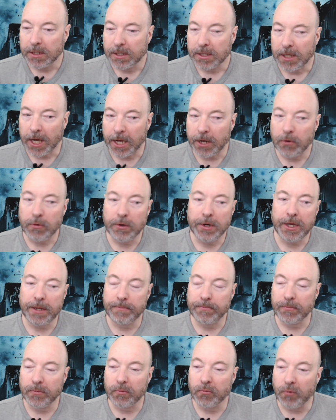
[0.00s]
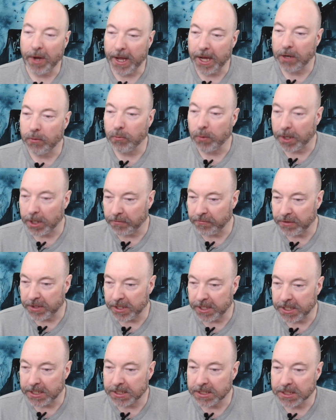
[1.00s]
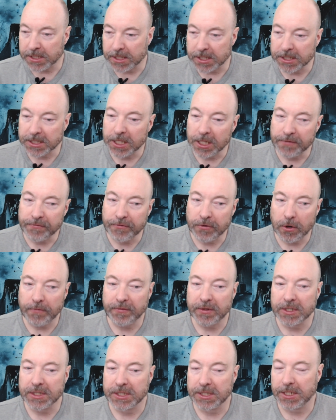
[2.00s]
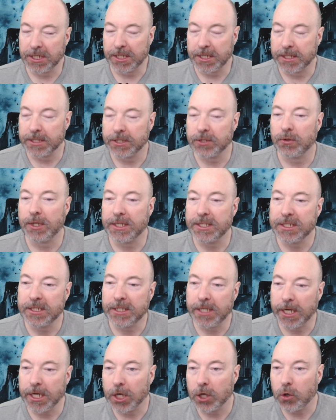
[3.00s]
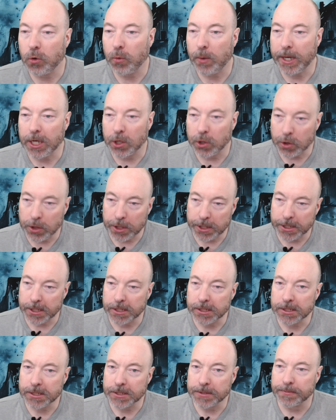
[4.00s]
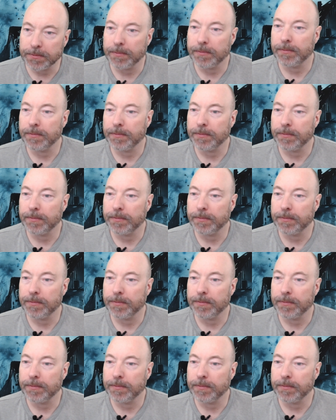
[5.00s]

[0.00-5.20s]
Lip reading: I only ran one of these, the Silver of the Sea, so let's take a quick look at this.